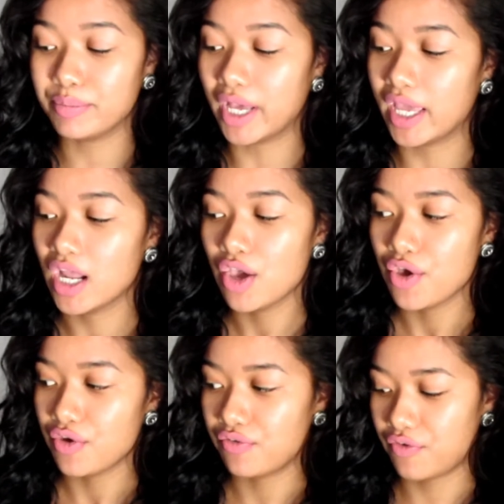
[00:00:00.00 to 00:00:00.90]
But
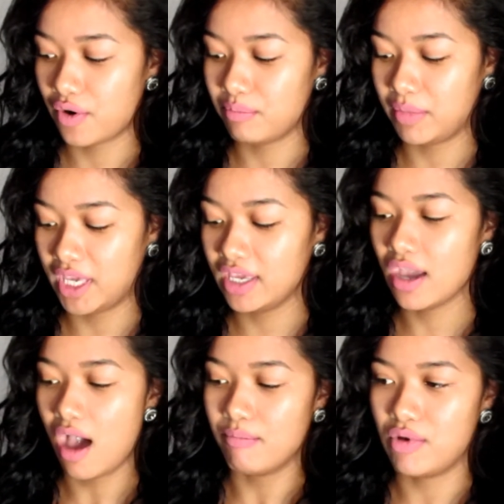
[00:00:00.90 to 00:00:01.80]
for me,
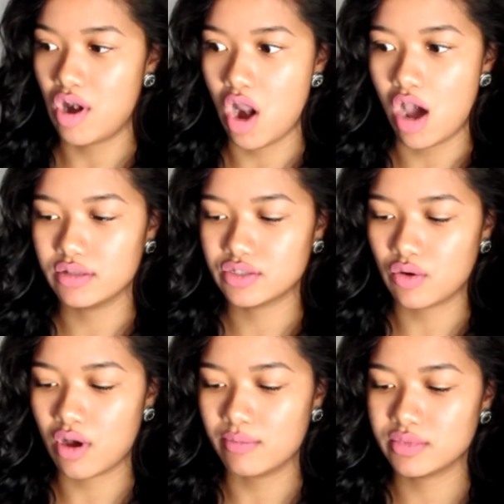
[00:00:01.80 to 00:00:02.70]
I'm not so
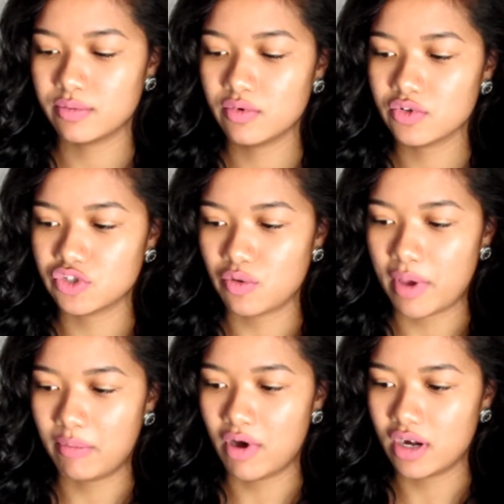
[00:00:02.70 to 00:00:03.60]
comfortable to show
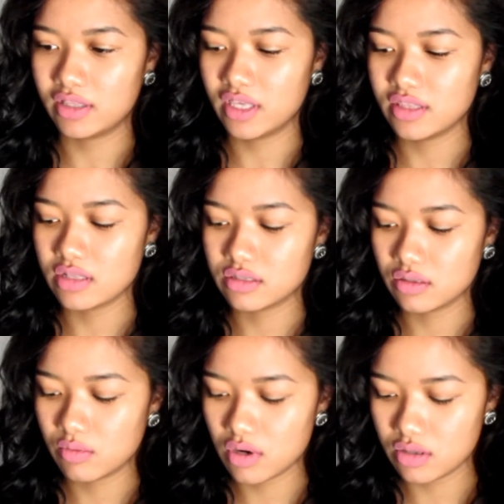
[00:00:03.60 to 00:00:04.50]
my body like that to the
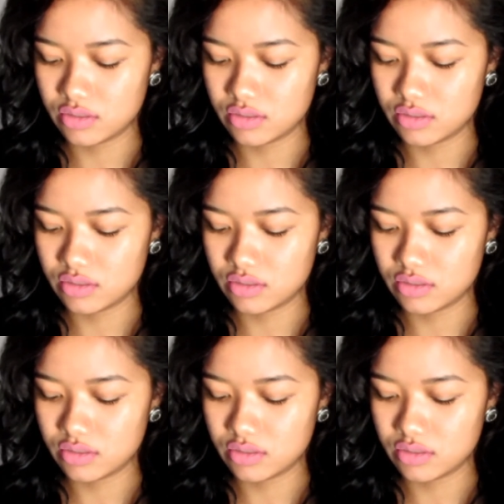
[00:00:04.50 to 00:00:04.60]
world.